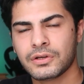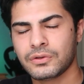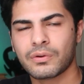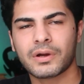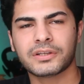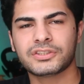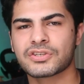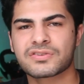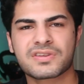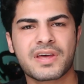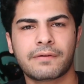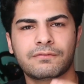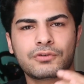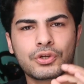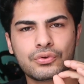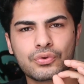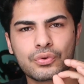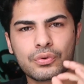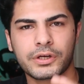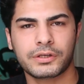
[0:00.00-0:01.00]
You just have to
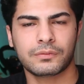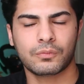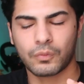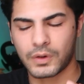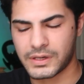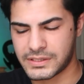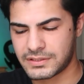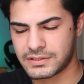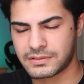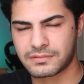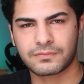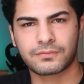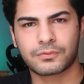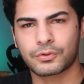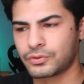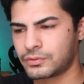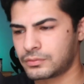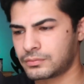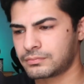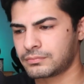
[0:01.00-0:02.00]
do it once
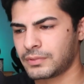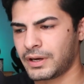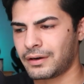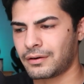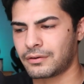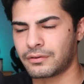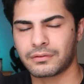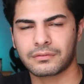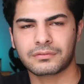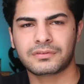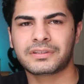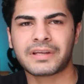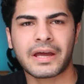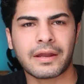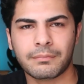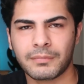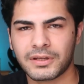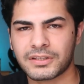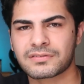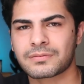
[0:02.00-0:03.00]
for,
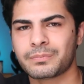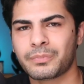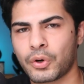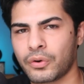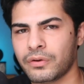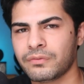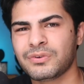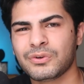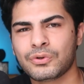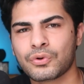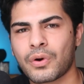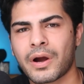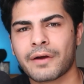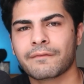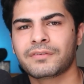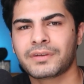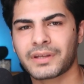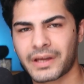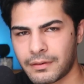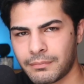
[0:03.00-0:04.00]
10 minutes. Bro, if you don't
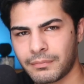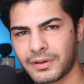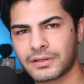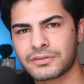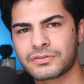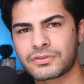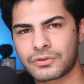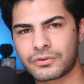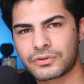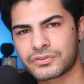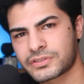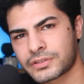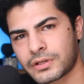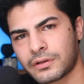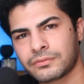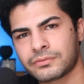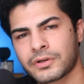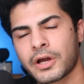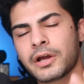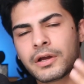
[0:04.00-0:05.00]
have 10 minutes to
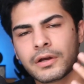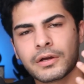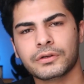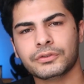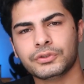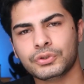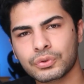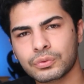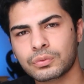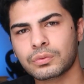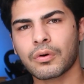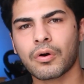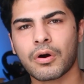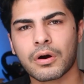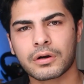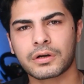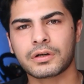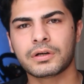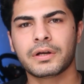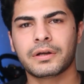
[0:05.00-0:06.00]
yourself, you
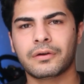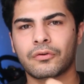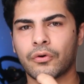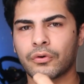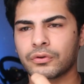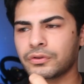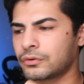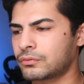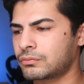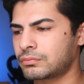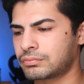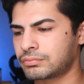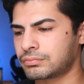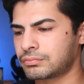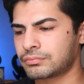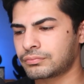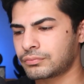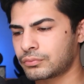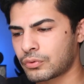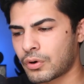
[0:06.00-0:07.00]
are on the
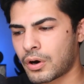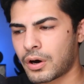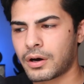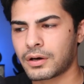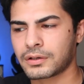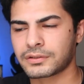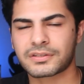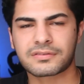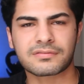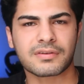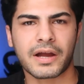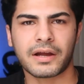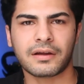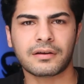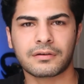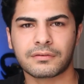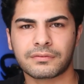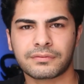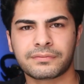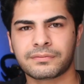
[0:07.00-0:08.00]
wrong side
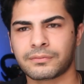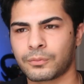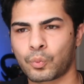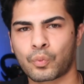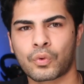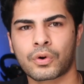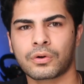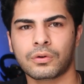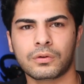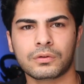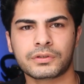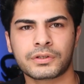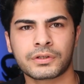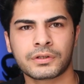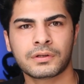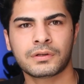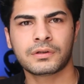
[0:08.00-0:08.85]
of world.